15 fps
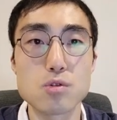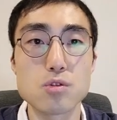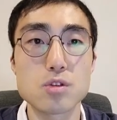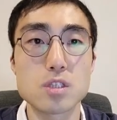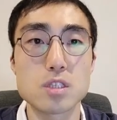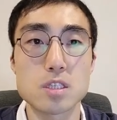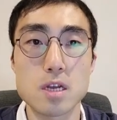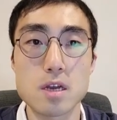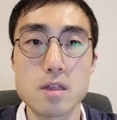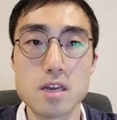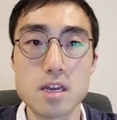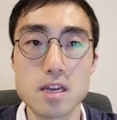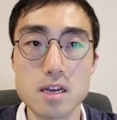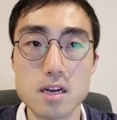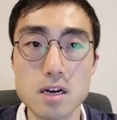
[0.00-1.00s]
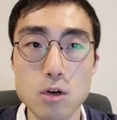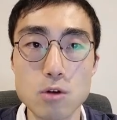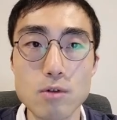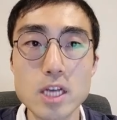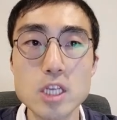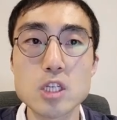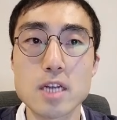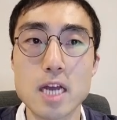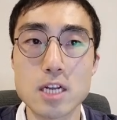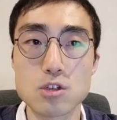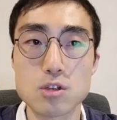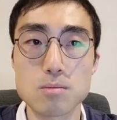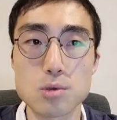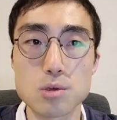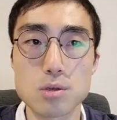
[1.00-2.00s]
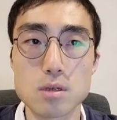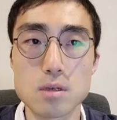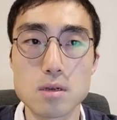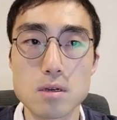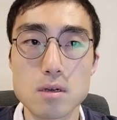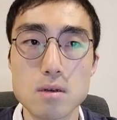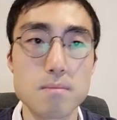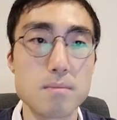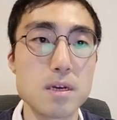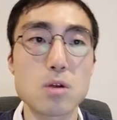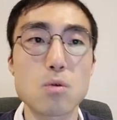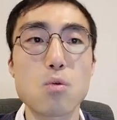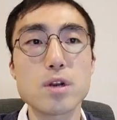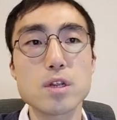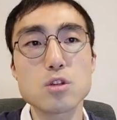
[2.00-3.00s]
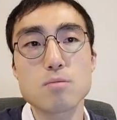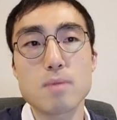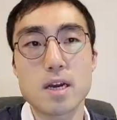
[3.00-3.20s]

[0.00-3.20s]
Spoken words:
boosts the aggression attribute, but according to